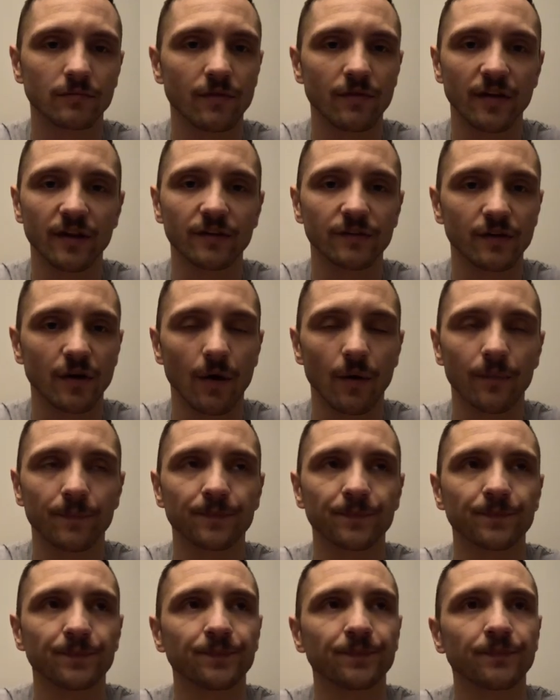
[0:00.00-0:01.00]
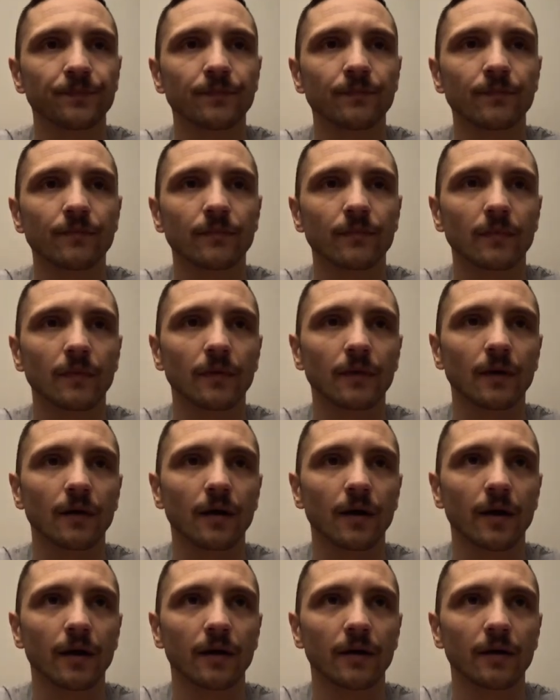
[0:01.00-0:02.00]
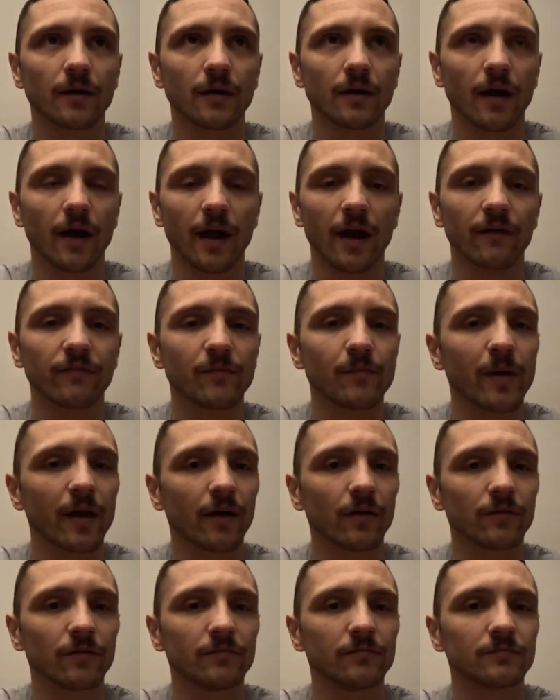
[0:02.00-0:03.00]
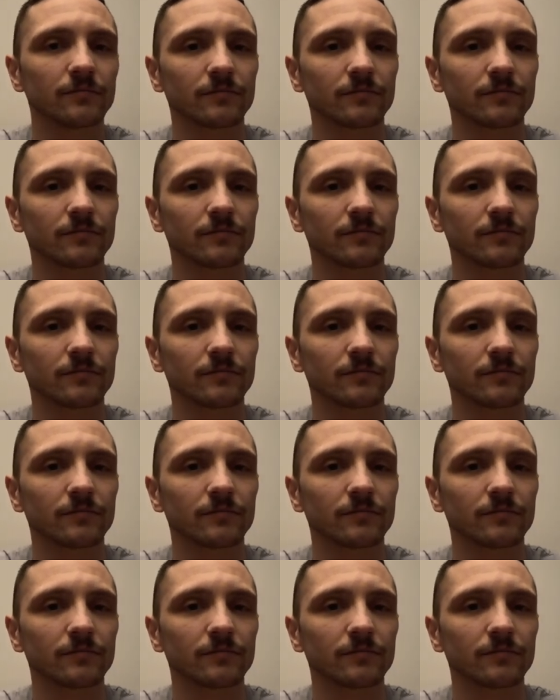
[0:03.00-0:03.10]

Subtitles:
things go. I haven't bailed.